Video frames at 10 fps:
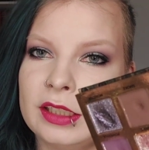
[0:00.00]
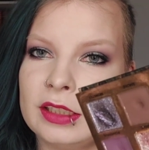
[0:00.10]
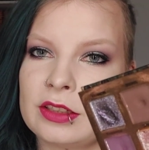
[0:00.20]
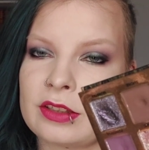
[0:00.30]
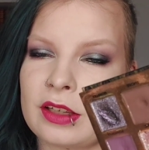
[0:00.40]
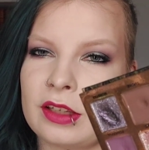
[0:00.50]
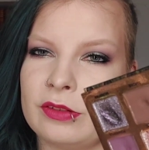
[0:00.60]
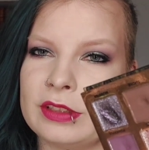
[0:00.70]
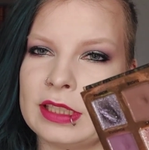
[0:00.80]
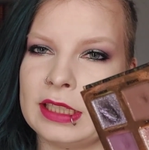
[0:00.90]
because
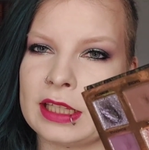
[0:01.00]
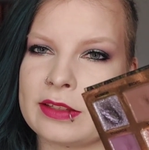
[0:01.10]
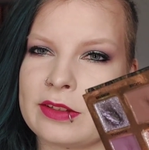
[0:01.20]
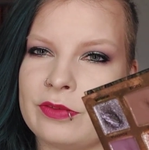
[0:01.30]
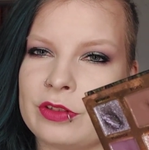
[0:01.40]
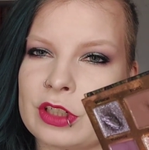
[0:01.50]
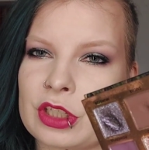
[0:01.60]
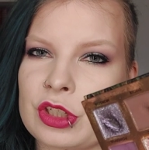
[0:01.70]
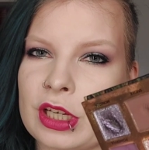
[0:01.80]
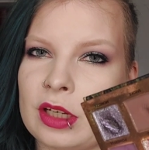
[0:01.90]
obviously that's the
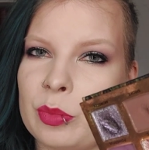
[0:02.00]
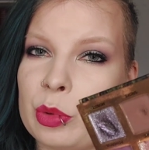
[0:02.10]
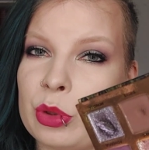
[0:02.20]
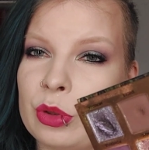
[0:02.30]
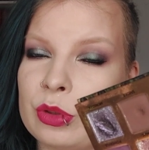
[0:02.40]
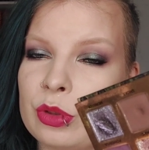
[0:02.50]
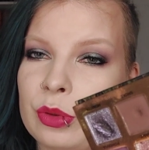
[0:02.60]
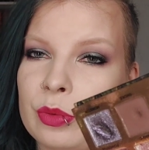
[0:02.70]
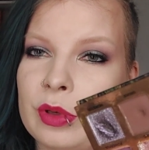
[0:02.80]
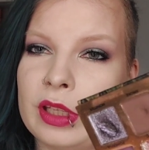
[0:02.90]
first shade I put on,
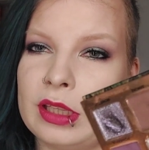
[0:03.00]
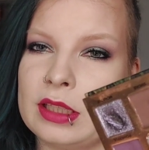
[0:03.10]
so I